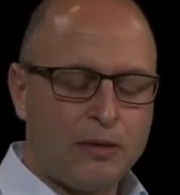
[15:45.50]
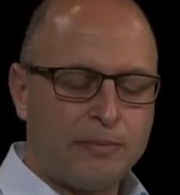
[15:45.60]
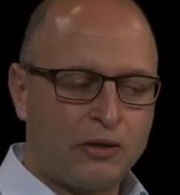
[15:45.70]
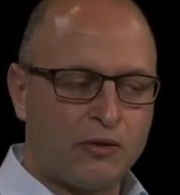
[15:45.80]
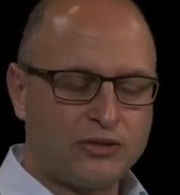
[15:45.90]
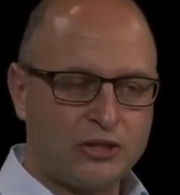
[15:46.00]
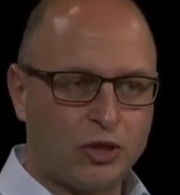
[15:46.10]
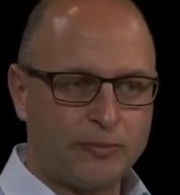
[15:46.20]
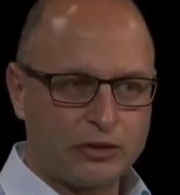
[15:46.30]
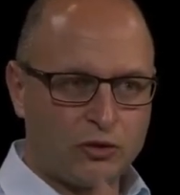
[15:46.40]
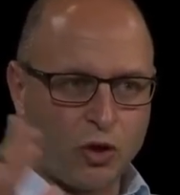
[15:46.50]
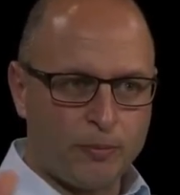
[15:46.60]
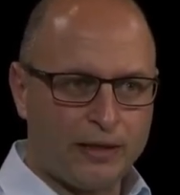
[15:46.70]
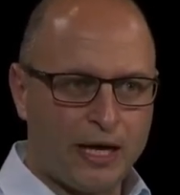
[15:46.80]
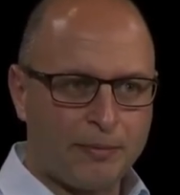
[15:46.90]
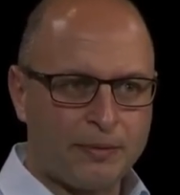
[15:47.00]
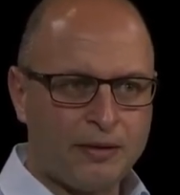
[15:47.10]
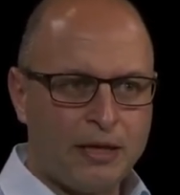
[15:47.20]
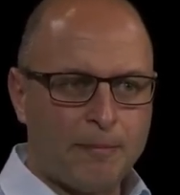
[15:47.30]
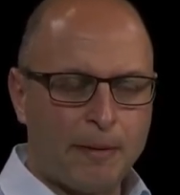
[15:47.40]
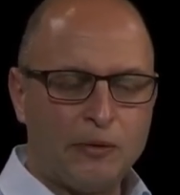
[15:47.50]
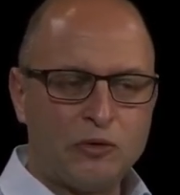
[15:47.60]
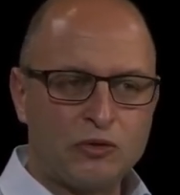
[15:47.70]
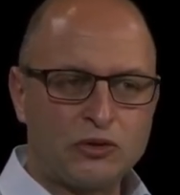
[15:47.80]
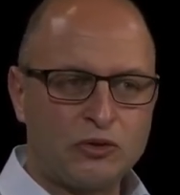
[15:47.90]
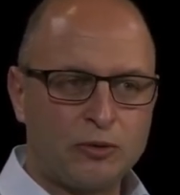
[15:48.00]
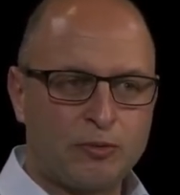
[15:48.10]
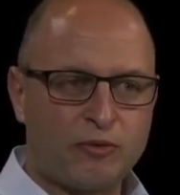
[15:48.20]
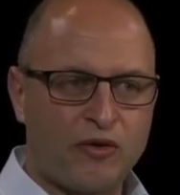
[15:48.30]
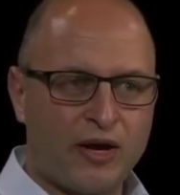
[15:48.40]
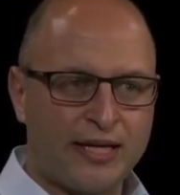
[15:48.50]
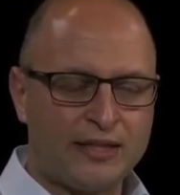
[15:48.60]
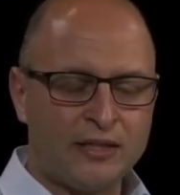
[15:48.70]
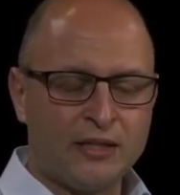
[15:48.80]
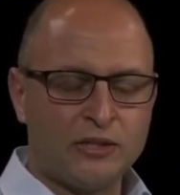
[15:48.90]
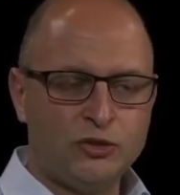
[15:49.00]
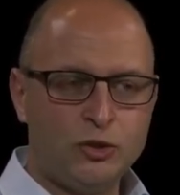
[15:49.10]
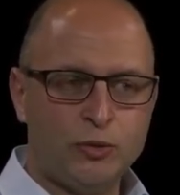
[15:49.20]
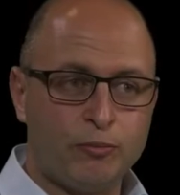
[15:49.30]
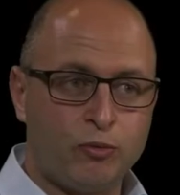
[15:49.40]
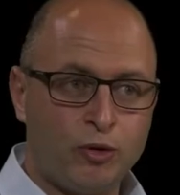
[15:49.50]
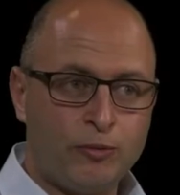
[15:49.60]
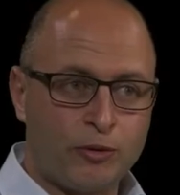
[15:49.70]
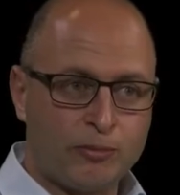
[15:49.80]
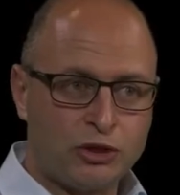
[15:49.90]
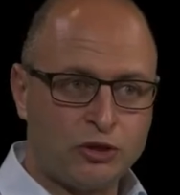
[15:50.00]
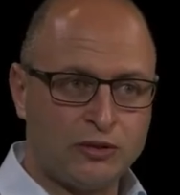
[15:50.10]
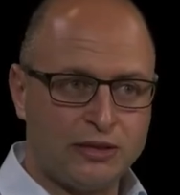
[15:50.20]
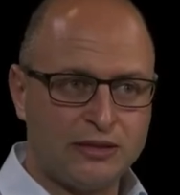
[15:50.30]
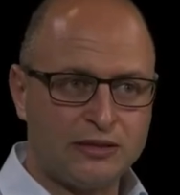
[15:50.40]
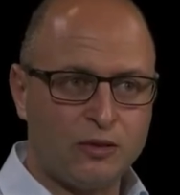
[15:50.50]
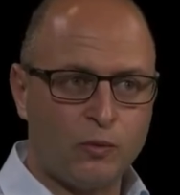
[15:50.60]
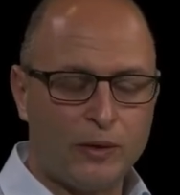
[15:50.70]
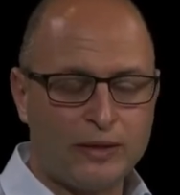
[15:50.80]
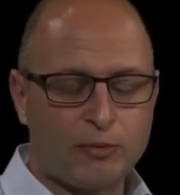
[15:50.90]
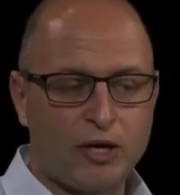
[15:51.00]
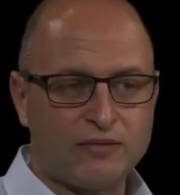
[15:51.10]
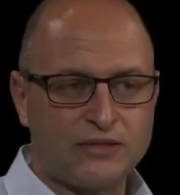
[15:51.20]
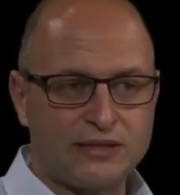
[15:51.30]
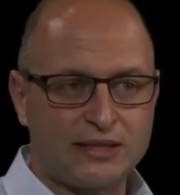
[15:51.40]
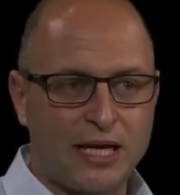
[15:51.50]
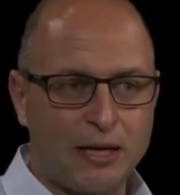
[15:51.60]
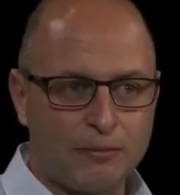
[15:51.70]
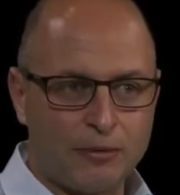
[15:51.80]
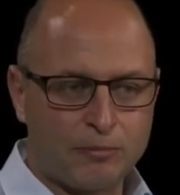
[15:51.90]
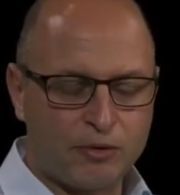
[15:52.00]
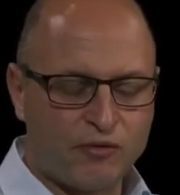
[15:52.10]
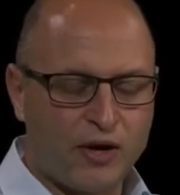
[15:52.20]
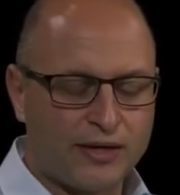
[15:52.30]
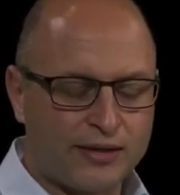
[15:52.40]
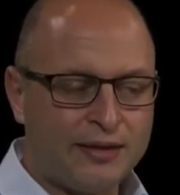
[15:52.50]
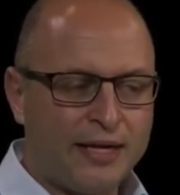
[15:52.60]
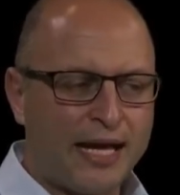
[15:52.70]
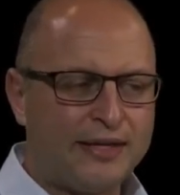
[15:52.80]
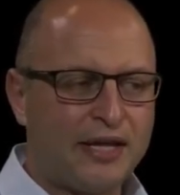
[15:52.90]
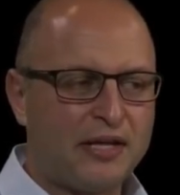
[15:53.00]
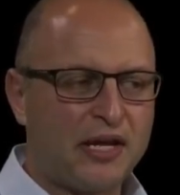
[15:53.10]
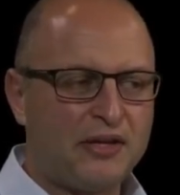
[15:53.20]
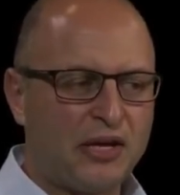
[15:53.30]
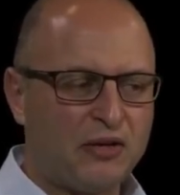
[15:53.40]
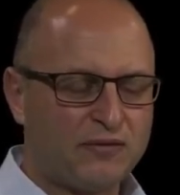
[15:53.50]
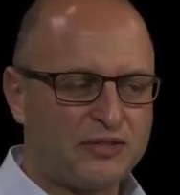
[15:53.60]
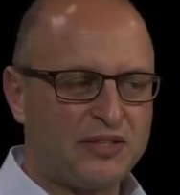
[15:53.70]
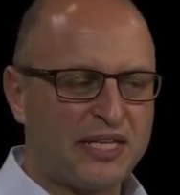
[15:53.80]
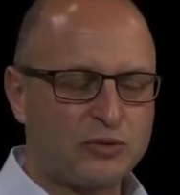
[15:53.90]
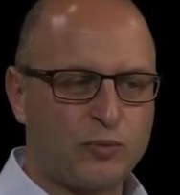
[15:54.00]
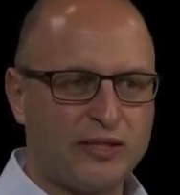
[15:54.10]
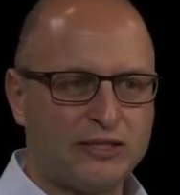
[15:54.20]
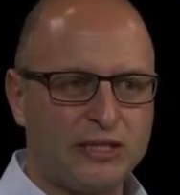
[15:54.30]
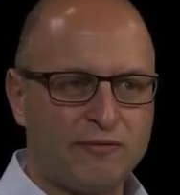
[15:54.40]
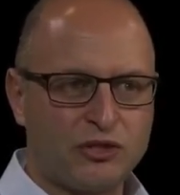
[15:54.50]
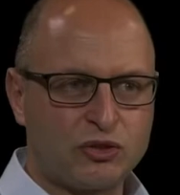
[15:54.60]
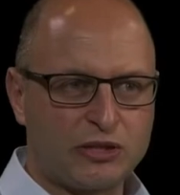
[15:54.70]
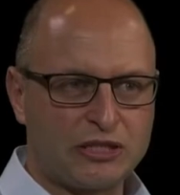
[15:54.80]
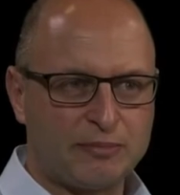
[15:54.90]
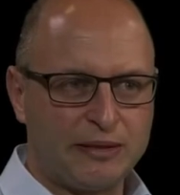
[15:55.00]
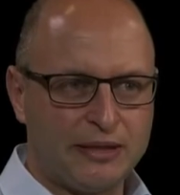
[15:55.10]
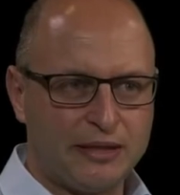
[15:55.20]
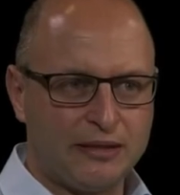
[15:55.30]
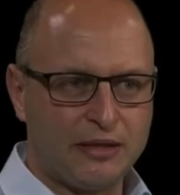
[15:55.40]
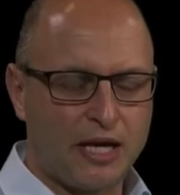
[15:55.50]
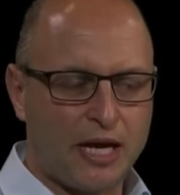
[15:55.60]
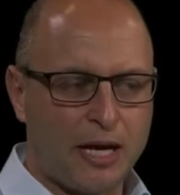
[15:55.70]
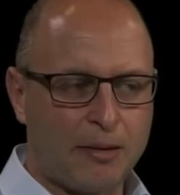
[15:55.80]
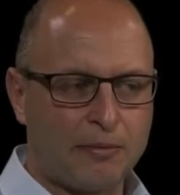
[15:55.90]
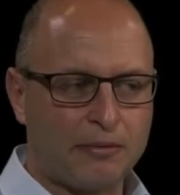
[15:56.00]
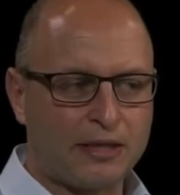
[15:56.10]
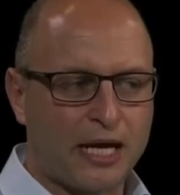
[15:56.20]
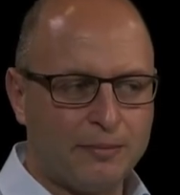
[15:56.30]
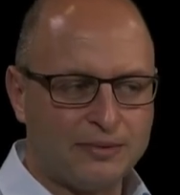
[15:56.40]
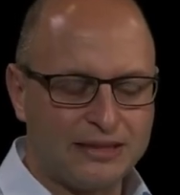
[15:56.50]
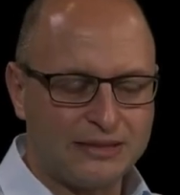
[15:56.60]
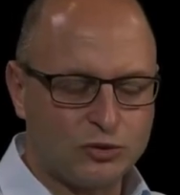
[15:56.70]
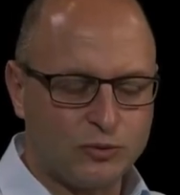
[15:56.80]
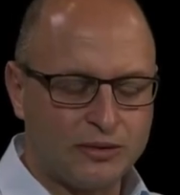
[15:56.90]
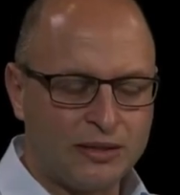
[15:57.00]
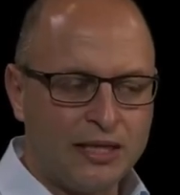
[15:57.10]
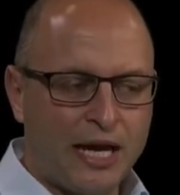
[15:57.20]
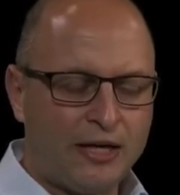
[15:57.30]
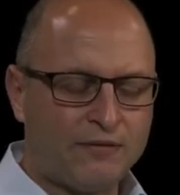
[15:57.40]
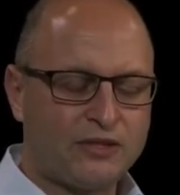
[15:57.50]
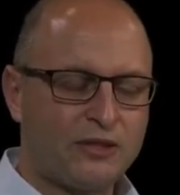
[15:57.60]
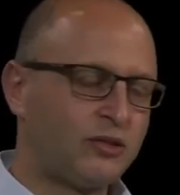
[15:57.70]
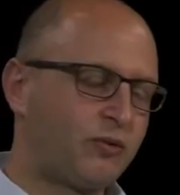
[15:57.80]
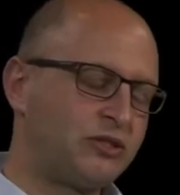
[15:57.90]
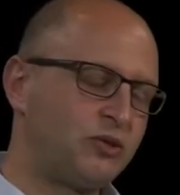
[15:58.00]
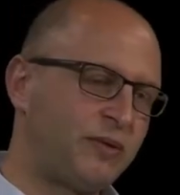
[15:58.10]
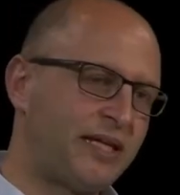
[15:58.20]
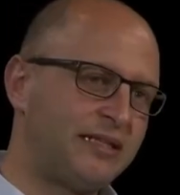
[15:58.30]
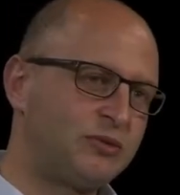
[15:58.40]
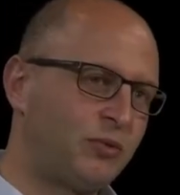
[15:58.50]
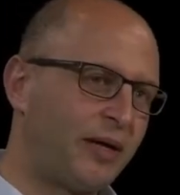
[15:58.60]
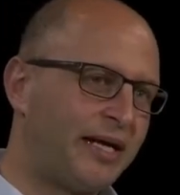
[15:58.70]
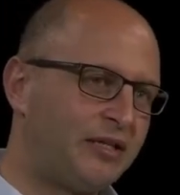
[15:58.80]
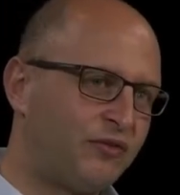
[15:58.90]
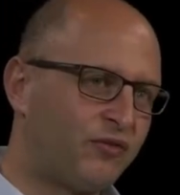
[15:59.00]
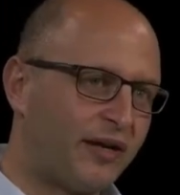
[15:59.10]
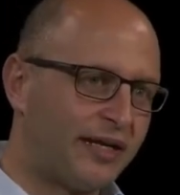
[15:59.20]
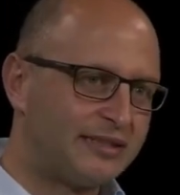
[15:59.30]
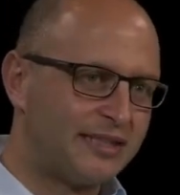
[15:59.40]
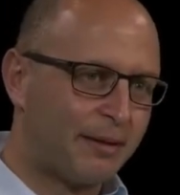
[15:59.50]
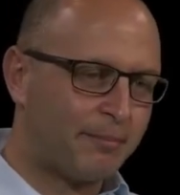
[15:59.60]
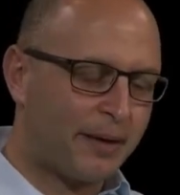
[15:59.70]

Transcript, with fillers: because the economy is going to open up. But we're also going to provide new employment opportunities where the private sector can't provide it. And, and, and obviously, that's where this infrastructure spending um, comes into it. And obviously, the question with that is, well, how do you finance that?